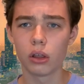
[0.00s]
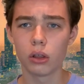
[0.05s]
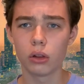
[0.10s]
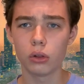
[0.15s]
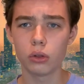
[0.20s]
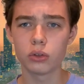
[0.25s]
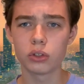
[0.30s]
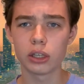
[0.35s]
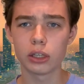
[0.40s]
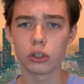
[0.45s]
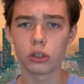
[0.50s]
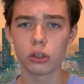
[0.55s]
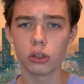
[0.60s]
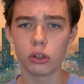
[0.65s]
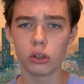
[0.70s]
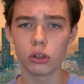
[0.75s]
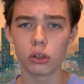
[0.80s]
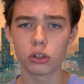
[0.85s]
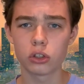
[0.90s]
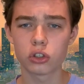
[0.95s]
losing
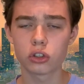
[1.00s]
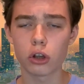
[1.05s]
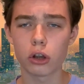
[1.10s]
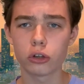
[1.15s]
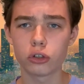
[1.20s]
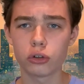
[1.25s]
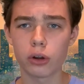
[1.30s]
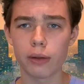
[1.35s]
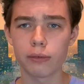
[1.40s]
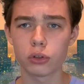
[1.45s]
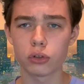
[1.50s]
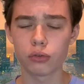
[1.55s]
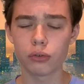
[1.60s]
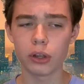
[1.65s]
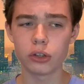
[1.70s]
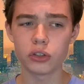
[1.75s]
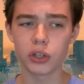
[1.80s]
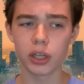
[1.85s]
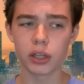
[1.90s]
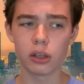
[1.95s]
star Travis
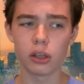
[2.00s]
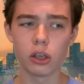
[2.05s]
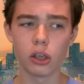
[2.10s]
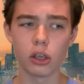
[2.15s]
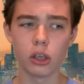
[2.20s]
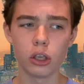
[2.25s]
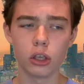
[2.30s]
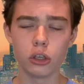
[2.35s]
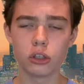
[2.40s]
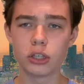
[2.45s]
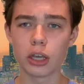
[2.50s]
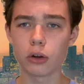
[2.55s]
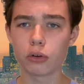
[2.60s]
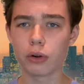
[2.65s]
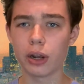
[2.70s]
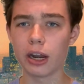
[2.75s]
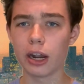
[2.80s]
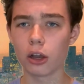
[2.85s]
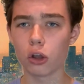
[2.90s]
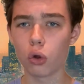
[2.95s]
Frederick. You
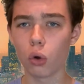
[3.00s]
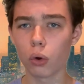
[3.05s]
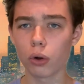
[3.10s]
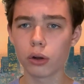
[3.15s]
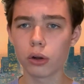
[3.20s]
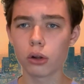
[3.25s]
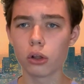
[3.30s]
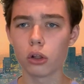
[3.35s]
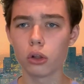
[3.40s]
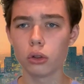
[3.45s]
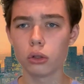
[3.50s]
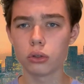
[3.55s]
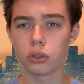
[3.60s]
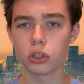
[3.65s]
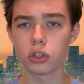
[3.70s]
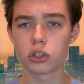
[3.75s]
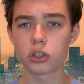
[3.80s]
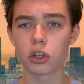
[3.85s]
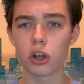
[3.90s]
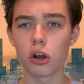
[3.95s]
downgrade at corner,
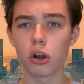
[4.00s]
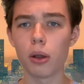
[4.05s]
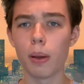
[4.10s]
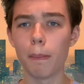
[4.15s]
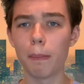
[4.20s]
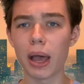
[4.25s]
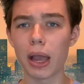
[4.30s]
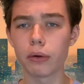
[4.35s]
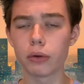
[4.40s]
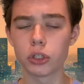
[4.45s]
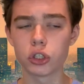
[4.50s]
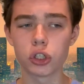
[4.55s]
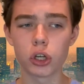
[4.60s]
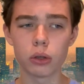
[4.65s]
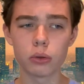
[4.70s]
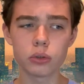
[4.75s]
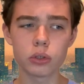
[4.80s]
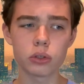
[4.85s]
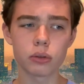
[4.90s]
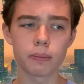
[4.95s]
losing star Byron
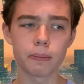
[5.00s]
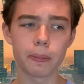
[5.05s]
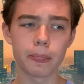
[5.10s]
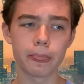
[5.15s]
Jones.